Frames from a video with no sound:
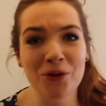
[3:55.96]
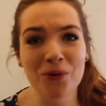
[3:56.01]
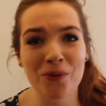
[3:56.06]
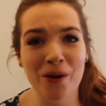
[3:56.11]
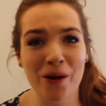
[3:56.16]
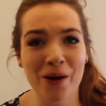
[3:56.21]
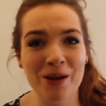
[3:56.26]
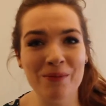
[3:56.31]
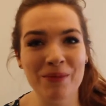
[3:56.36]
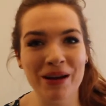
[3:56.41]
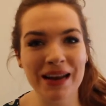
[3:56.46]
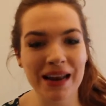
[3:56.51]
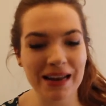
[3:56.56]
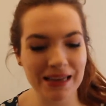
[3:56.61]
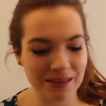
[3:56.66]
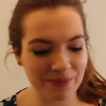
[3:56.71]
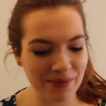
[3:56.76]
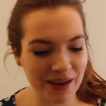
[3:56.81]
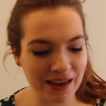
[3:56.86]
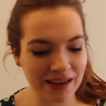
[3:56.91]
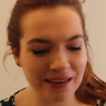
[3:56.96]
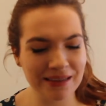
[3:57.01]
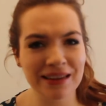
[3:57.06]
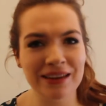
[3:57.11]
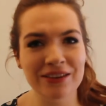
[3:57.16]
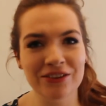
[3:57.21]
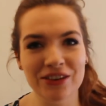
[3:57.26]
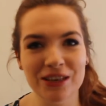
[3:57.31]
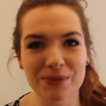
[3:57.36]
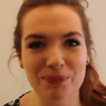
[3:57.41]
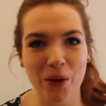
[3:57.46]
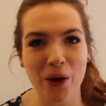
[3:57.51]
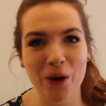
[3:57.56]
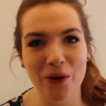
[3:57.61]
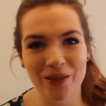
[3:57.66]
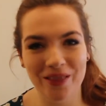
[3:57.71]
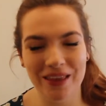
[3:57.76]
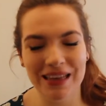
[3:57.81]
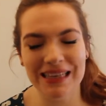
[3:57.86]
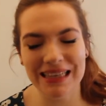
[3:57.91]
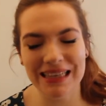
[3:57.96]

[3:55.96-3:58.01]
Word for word: not wearing my next make because I just broke the